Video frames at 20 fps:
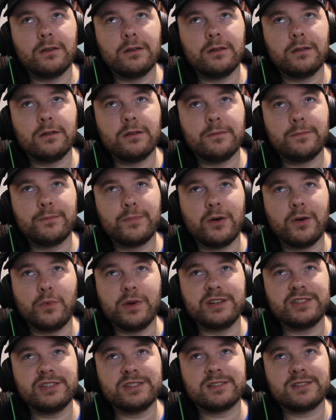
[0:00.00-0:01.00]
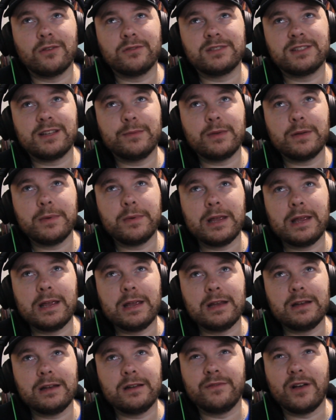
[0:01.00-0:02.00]
But we just don't seem to be
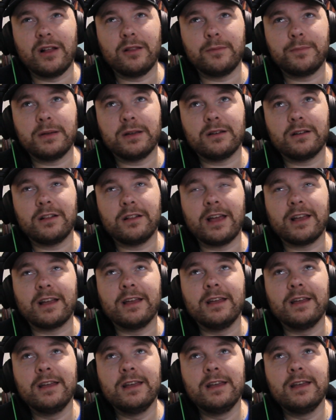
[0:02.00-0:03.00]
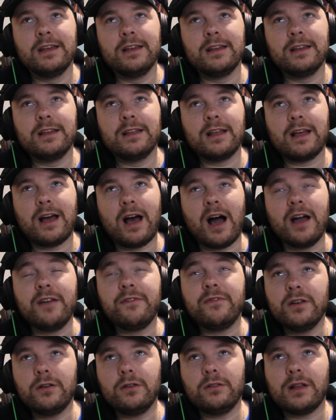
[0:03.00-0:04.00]
developing. Like, I
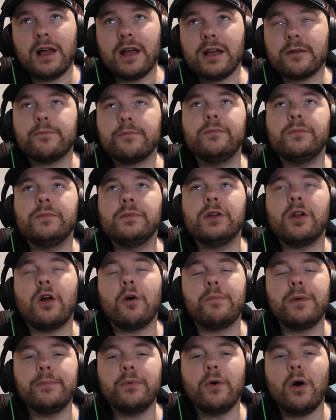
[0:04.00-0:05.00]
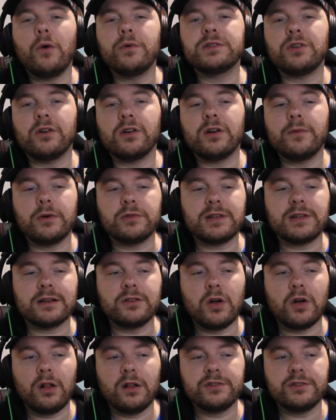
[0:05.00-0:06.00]
feel like, you know, people always talk about
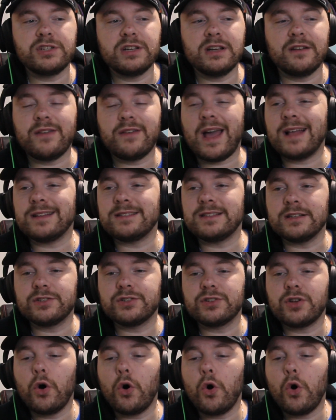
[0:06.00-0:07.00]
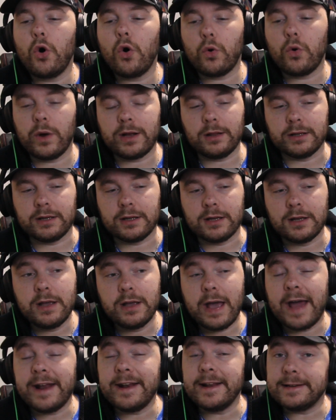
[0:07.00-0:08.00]
technology advancing so quickly,
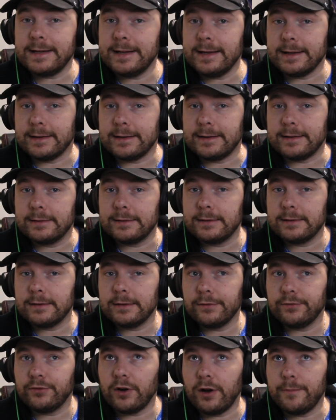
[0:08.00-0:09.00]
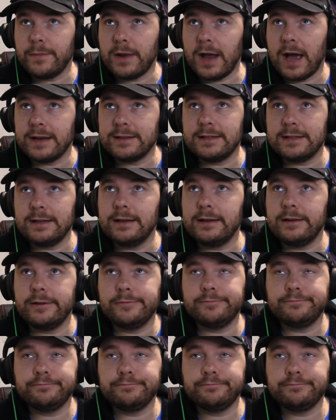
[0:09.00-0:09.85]
and it did from nineteen